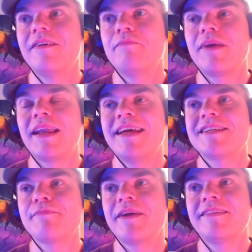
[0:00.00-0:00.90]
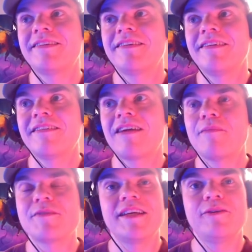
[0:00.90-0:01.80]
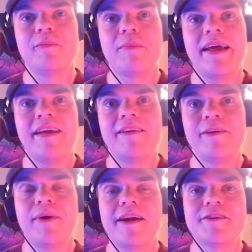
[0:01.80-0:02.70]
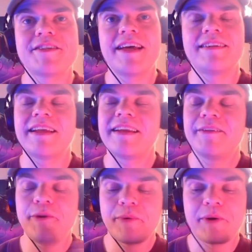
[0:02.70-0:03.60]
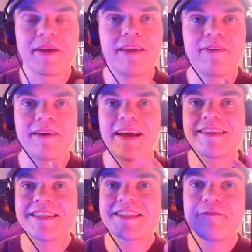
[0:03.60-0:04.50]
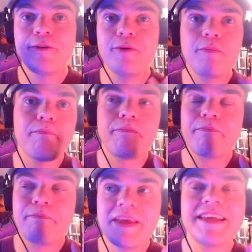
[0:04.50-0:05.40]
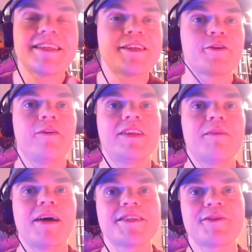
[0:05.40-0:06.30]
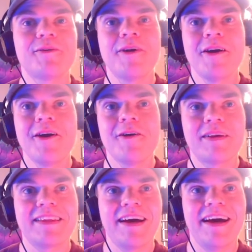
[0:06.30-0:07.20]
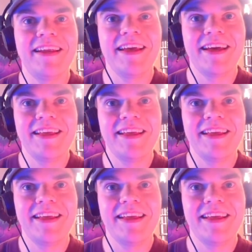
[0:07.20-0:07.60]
placement comes into play, you understand that you were given like just few pieces of the puzzle of what the idea